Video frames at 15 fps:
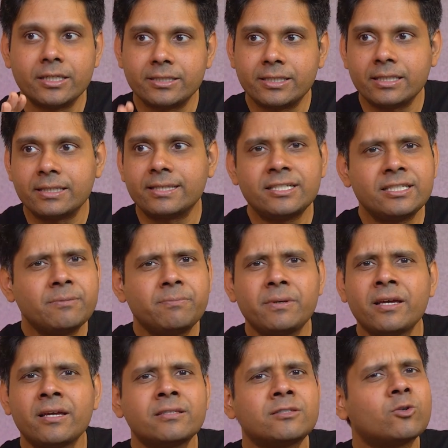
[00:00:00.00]
See,
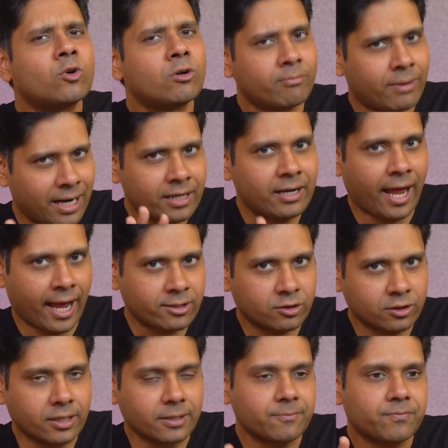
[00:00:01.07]
CGPAs don't matter
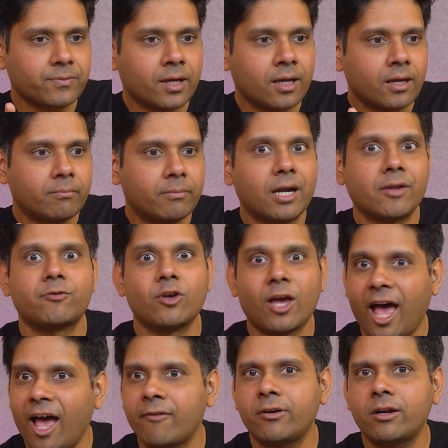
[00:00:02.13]
actually, but if you
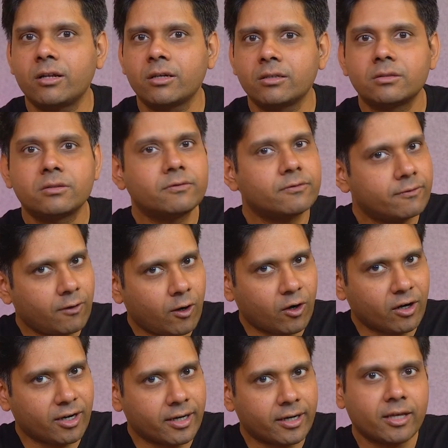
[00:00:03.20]
have it,
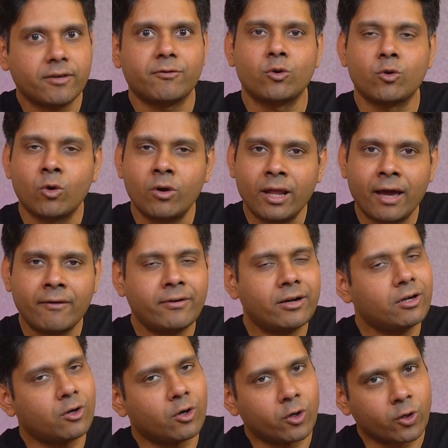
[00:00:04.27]
flaunt it. If you don't have
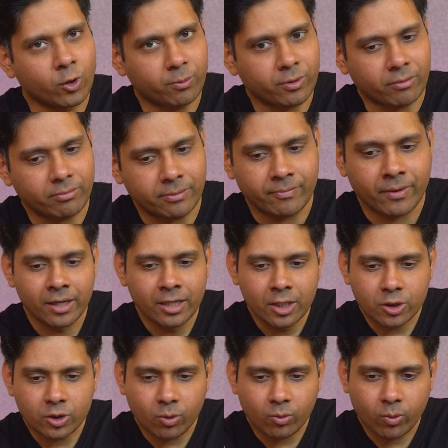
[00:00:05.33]
it, no problem.
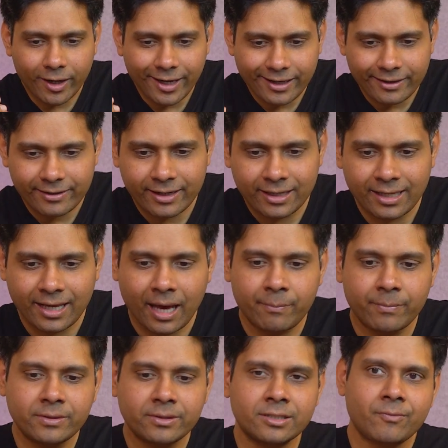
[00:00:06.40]
So what really
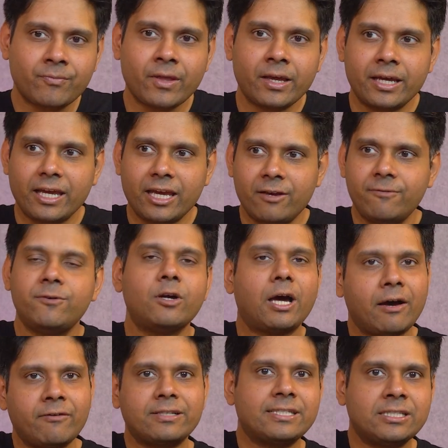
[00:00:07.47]
happens is if you
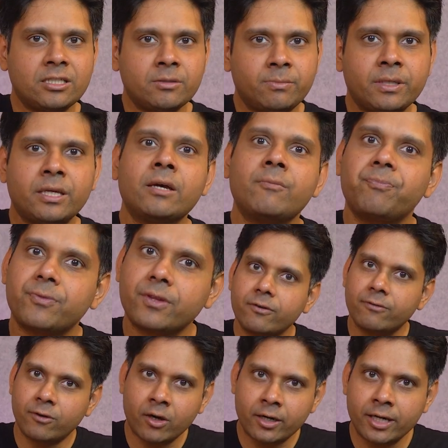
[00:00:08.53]
have a CGPA,
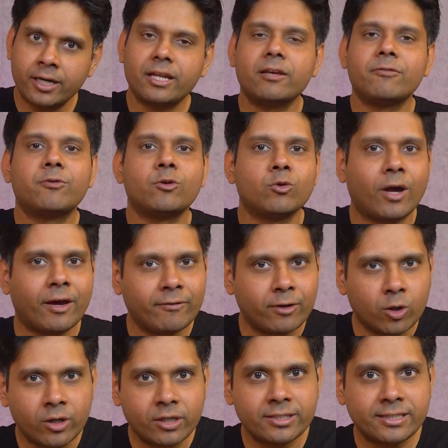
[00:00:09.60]
flaunt it. If you have a
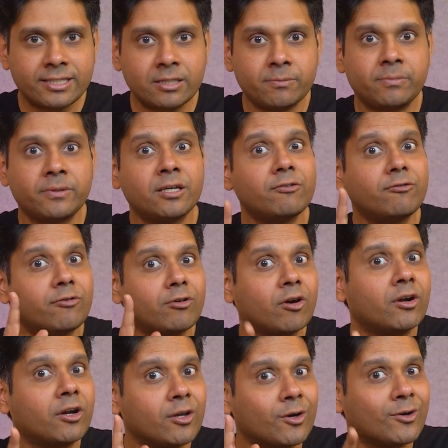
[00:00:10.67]
lower CGPA,
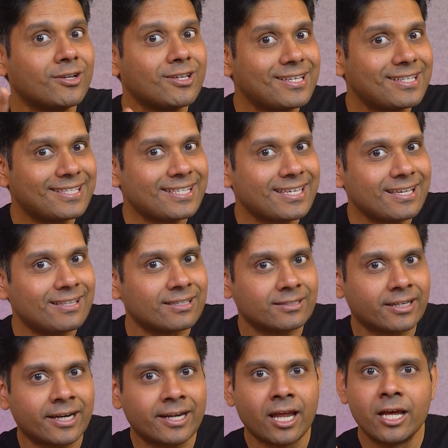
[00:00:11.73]
flaunt your
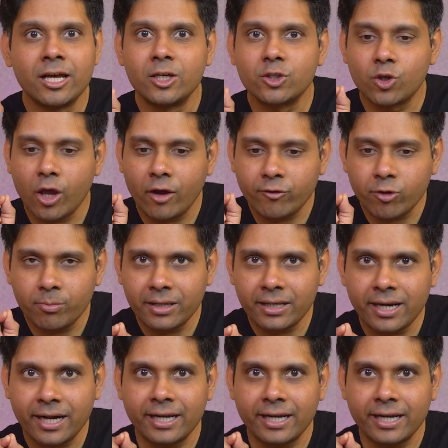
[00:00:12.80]
skills, right? So you have to be